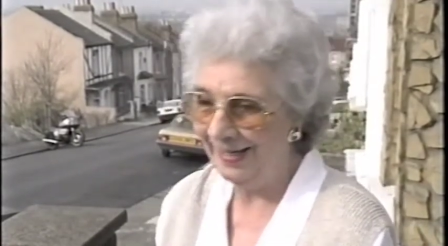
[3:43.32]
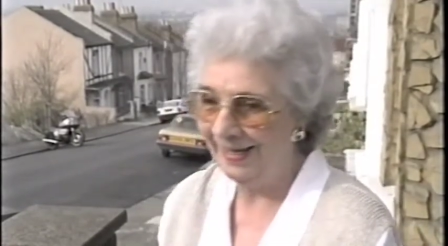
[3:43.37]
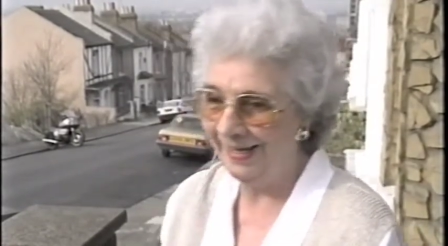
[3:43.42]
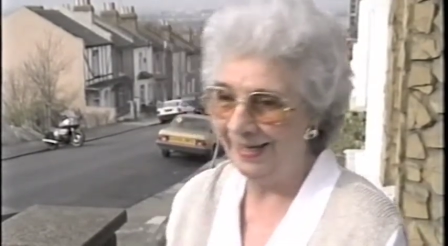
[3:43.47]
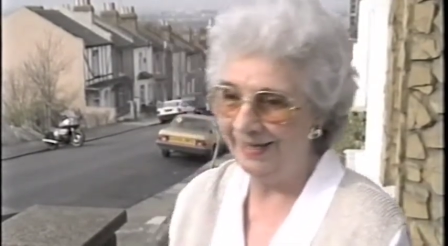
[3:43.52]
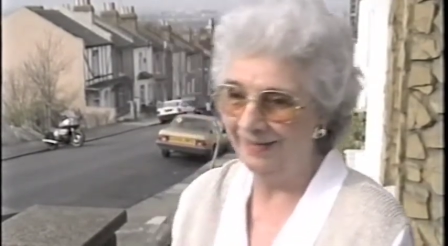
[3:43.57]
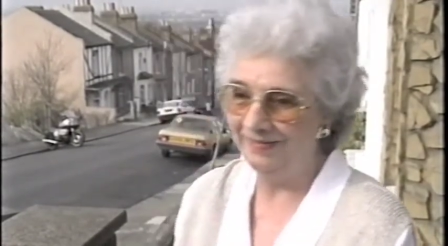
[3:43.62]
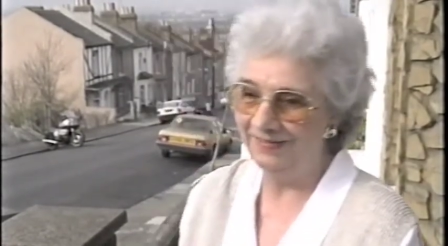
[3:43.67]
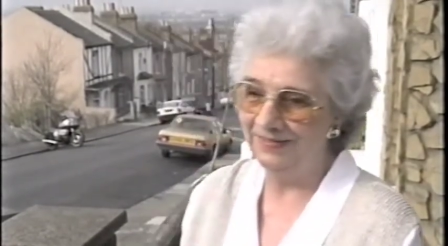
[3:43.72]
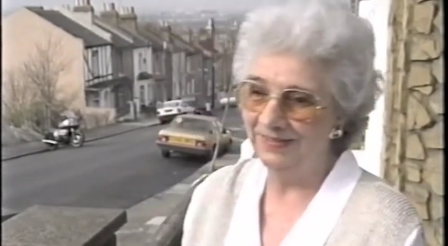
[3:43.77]

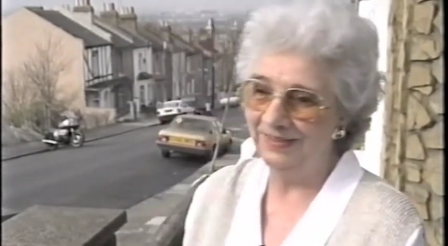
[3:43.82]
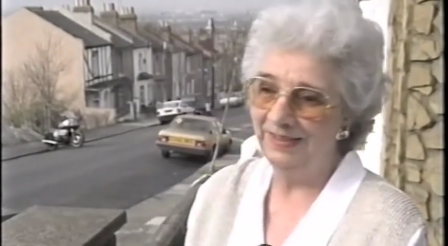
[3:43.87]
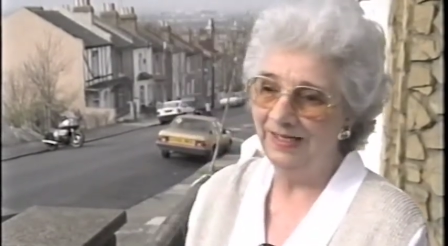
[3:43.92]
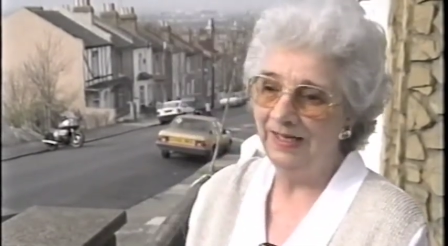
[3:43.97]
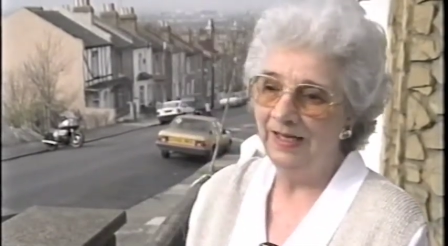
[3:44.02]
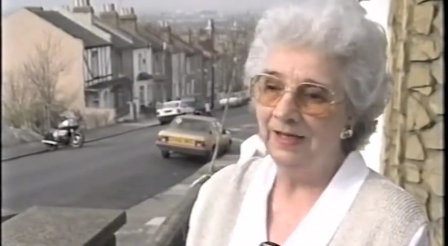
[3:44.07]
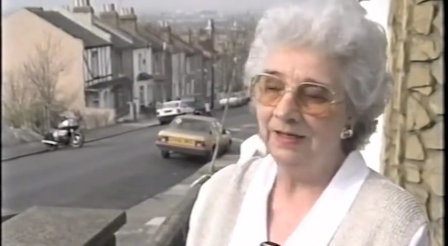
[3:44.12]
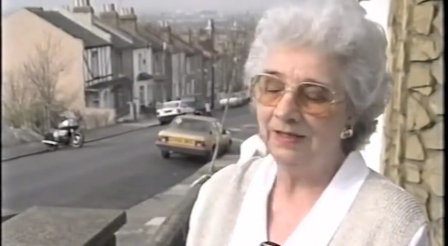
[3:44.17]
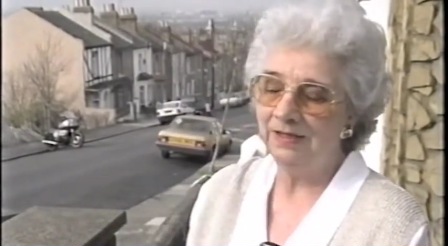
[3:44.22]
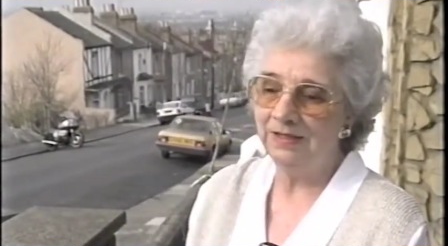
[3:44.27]
and
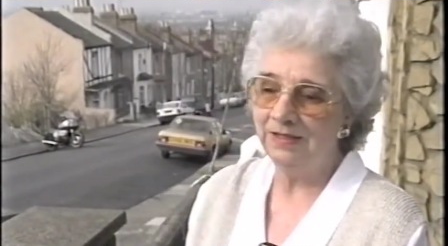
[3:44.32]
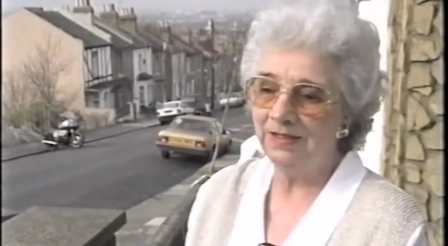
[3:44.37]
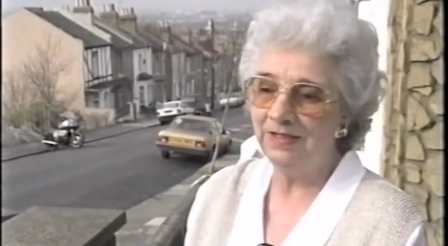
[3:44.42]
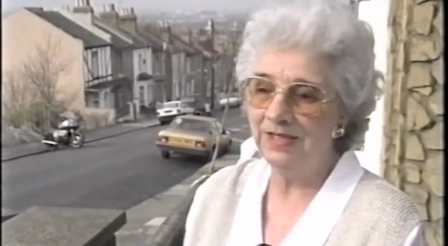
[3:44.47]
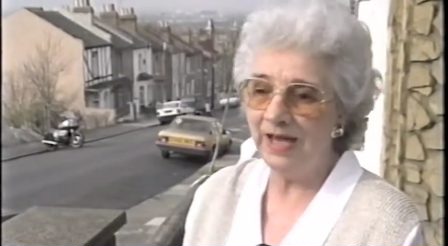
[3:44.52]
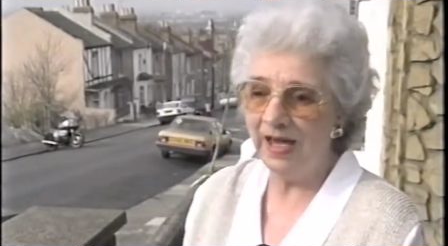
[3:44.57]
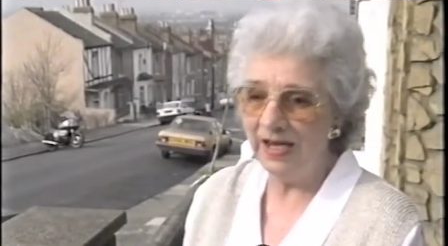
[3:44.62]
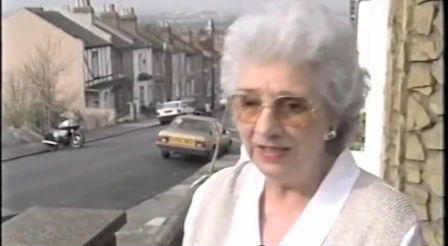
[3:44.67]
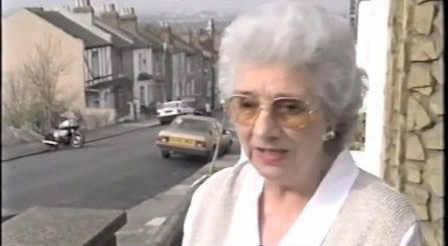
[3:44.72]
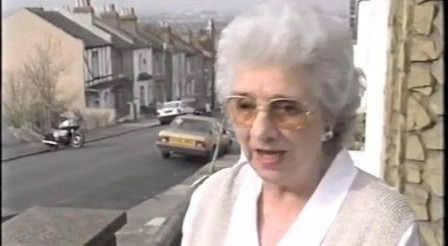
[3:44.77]
the
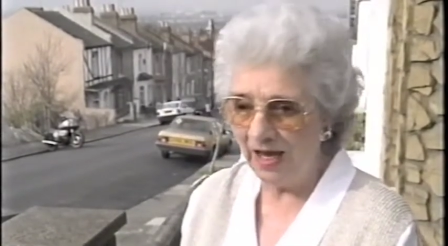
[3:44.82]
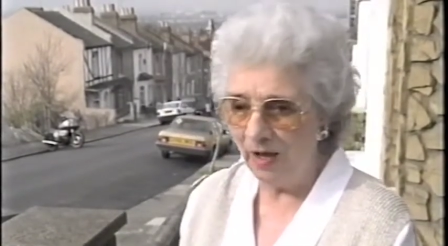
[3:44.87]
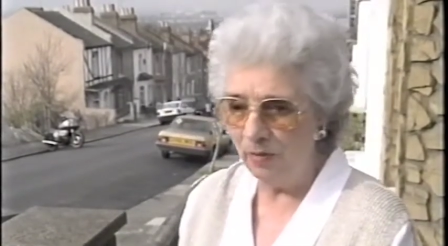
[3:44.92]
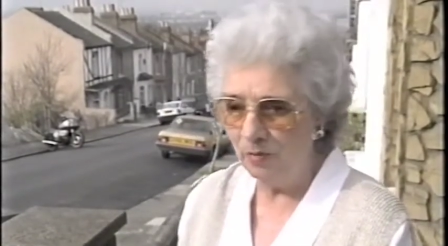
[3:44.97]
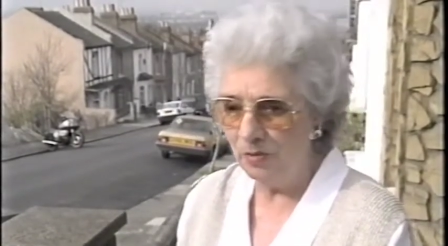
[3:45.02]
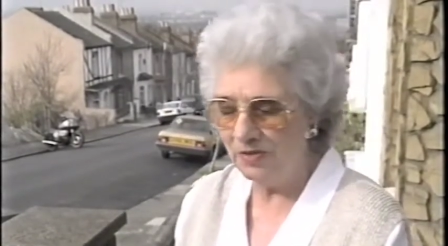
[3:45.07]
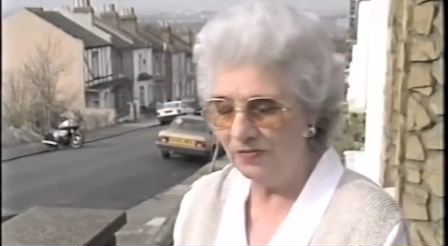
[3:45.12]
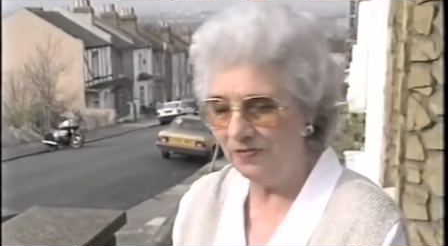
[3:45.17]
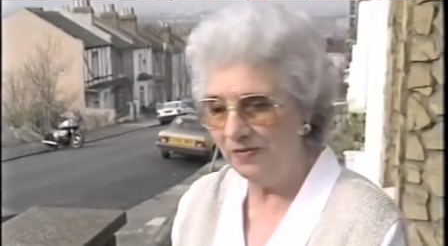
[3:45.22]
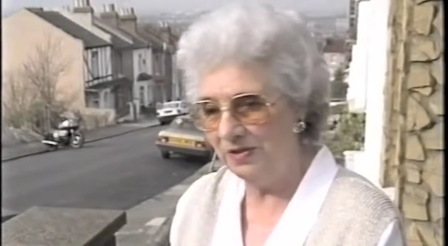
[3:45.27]
daytime
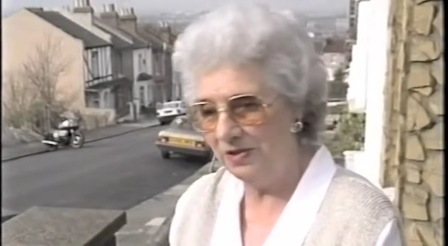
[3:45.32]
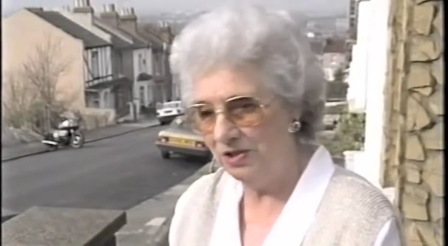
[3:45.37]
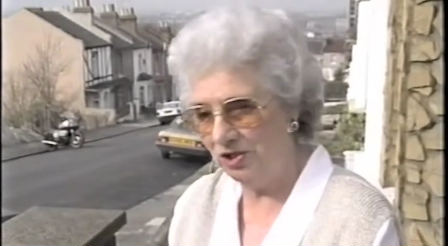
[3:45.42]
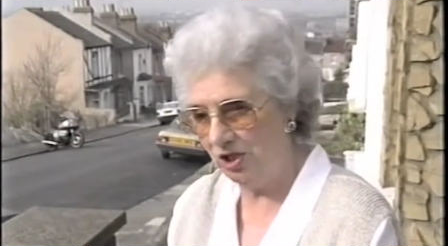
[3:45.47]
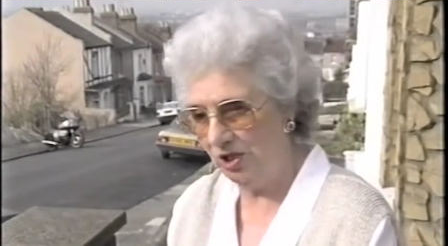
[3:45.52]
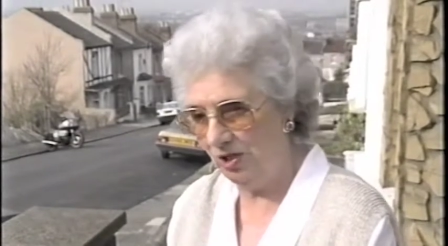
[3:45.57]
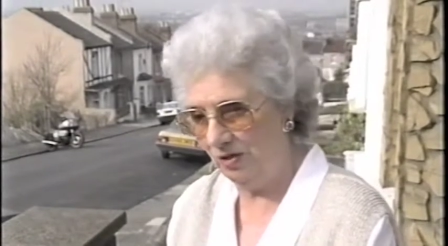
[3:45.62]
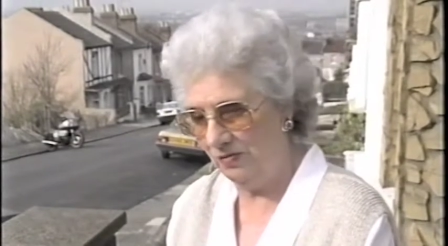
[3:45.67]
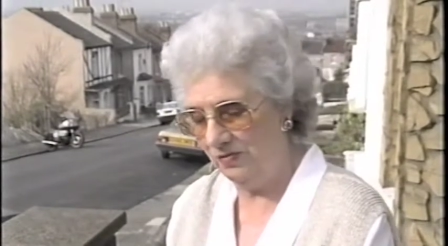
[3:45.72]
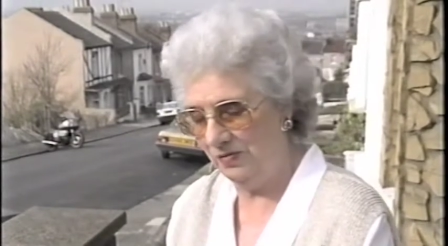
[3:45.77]
was for the
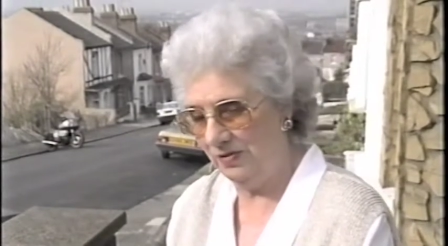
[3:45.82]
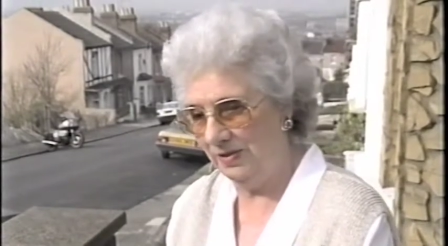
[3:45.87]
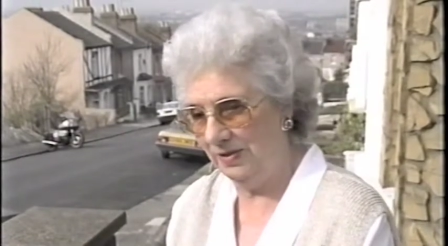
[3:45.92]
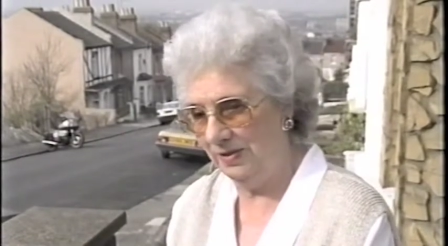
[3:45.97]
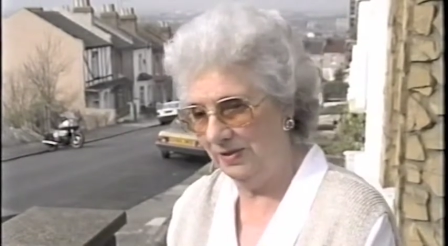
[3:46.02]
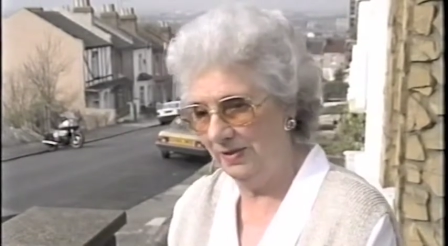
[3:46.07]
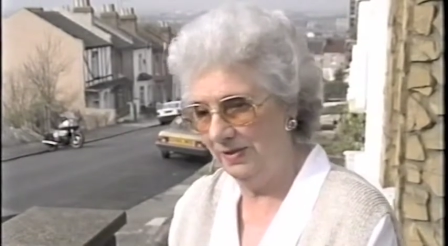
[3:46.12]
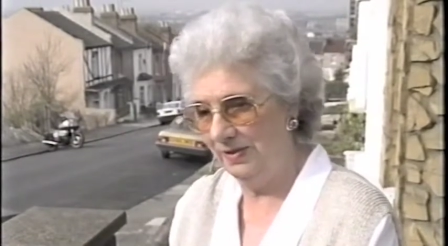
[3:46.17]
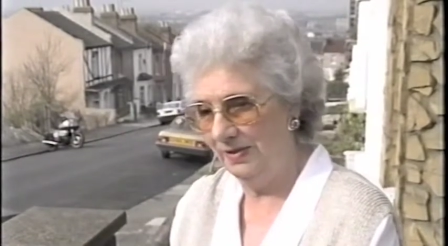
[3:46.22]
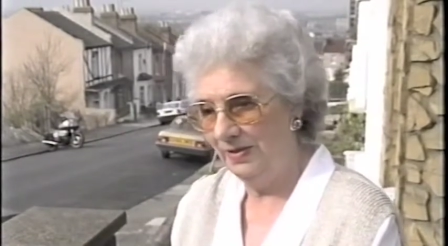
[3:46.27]
children.